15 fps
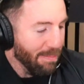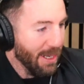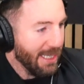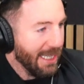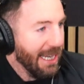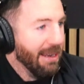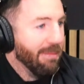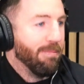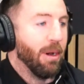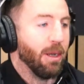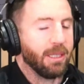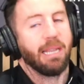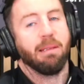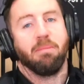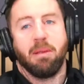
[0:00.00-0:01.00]
Busy.
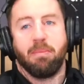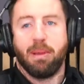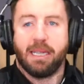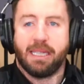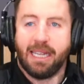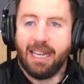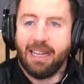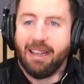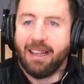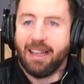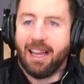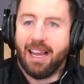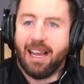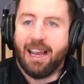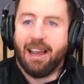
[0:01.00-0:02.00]
Pod's keeping me busy.
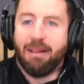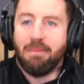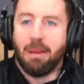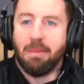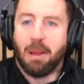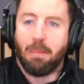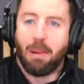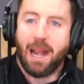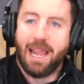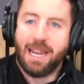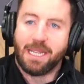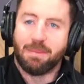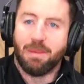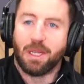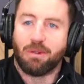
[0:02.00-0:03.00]
I'm not playing
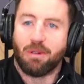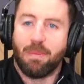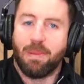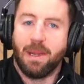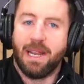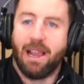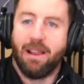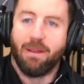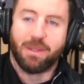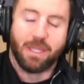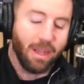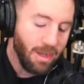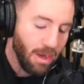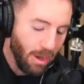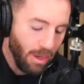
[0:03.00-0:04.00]
as much rugby now.
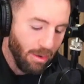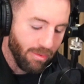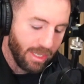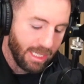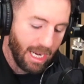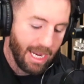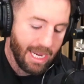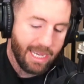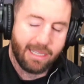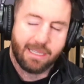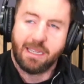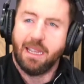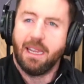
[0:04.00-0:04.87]
Obviously, I know you retired.